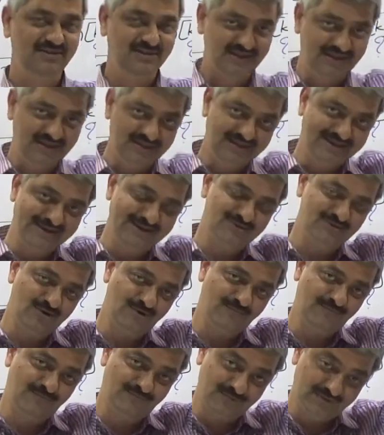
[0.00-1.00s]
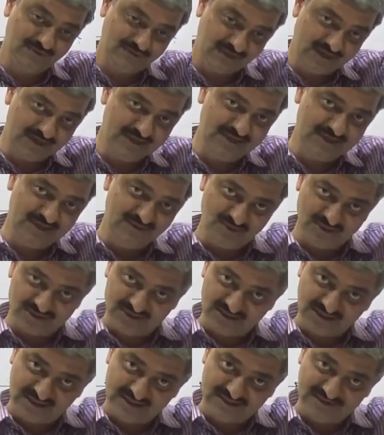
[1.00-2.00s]
In case of continuous
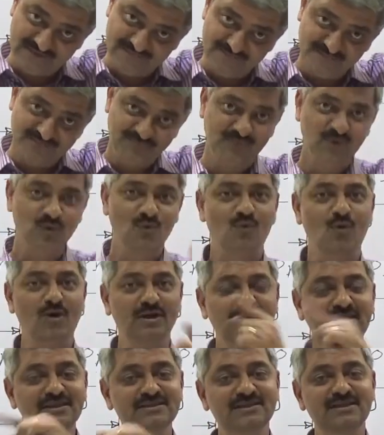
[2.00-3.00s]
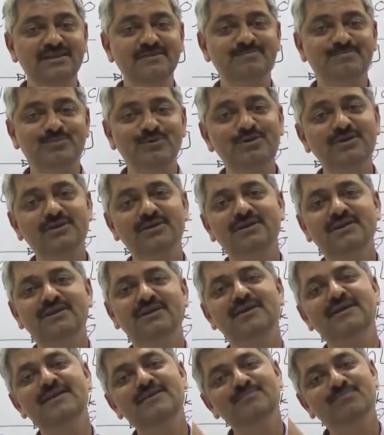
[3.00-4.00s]
thing, what is input?
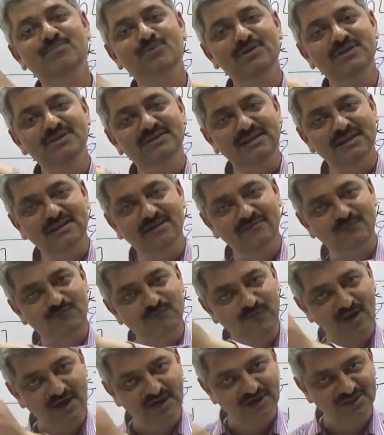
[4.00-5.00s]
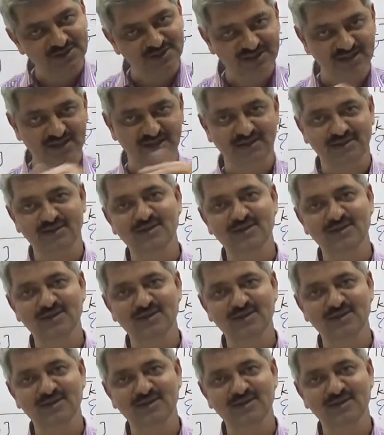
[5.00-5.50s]
Input is a function.